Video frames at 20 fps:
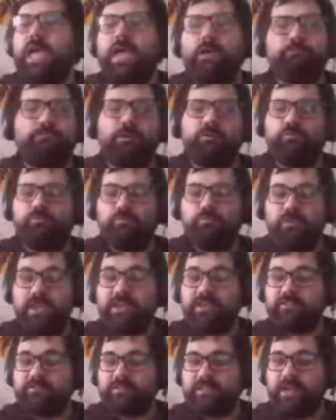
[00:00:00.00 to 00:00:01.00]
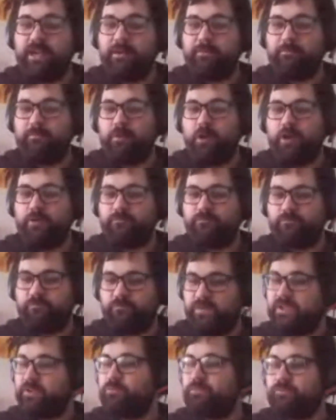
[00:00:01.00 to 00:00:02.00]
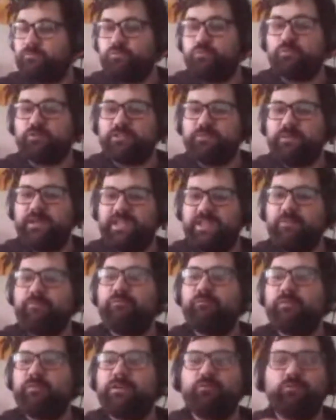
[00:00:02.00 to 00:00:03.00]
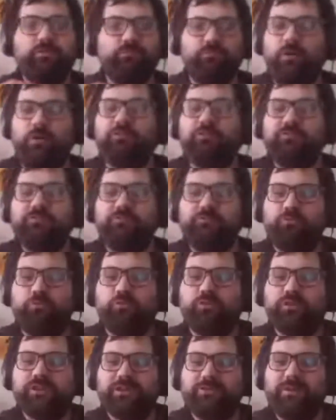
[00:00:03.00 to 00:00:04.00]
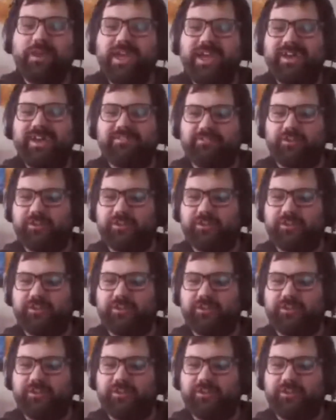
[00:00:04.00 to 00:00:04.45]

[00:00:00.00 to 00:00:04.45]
but with that, I think we've talked about everything we wanted to talk about.